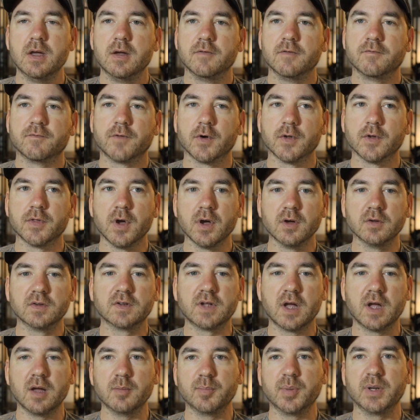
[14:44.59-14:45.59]
For those
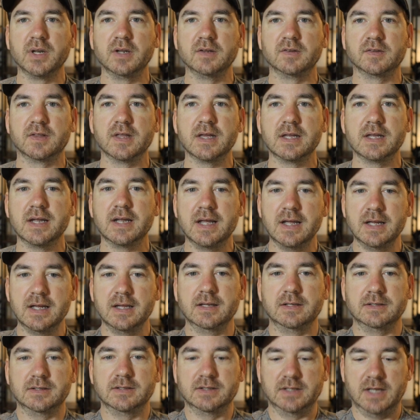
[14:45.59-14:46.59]
companies that
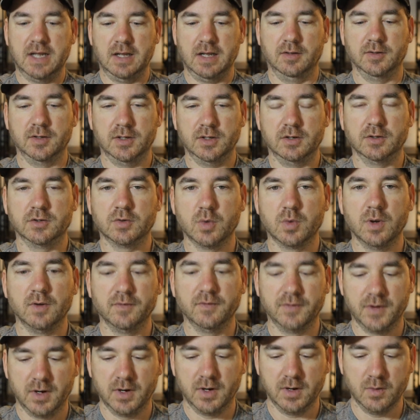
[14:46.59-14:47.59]
end calendar year
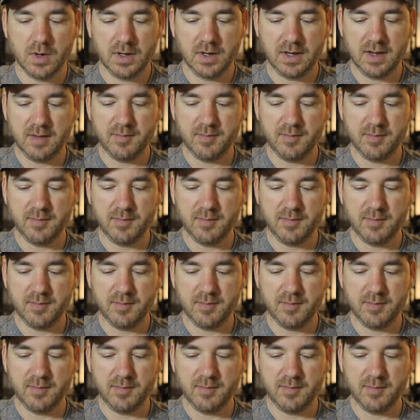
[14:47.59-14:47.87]
12/31,